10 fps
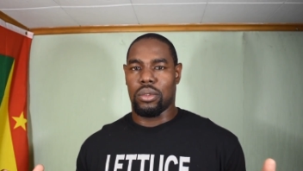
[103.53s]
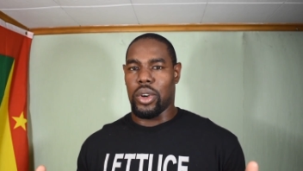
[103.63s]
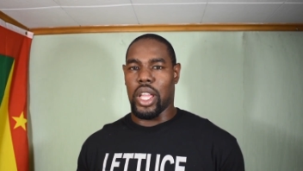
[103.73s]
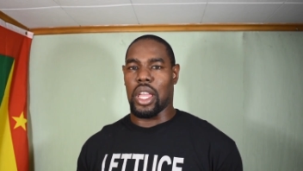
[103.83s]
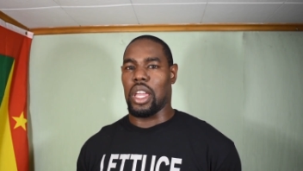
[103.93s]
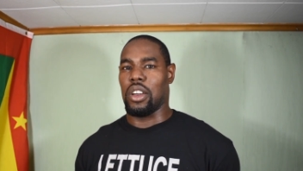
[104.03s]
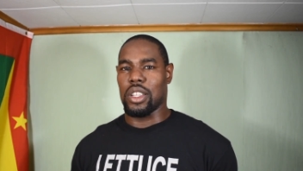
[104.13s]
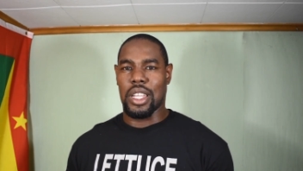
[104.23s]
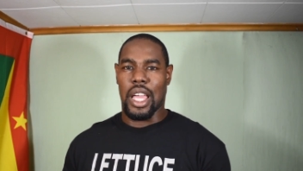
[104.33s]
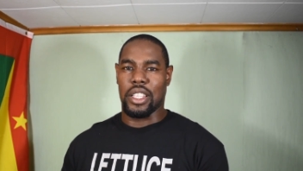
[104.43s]
reggae
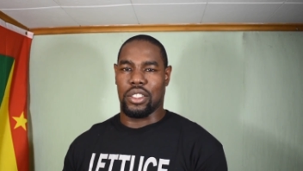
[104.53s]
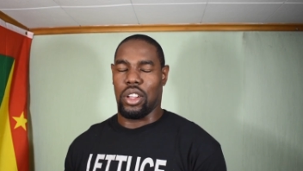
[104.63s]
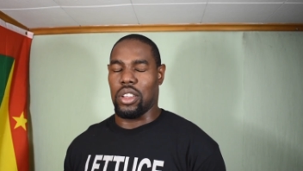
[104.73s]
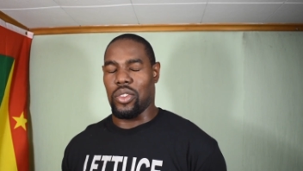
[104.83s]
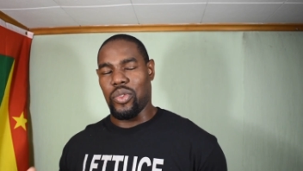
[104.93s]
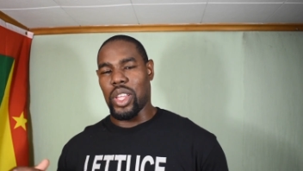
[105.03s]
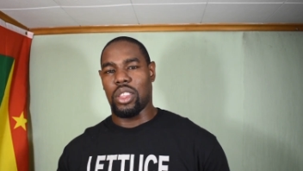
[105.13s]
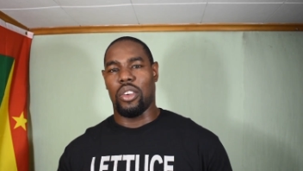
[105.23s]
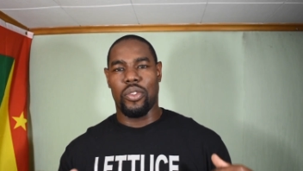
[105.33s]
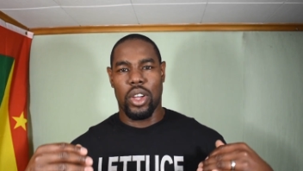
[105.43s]
or dance, or you
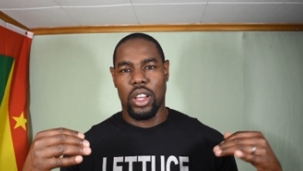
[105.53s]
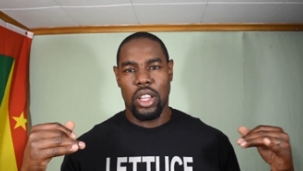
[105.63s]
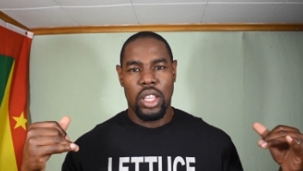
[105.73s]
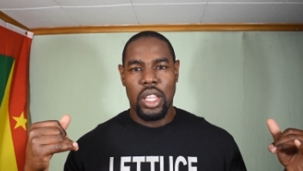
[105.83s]
fête off uh,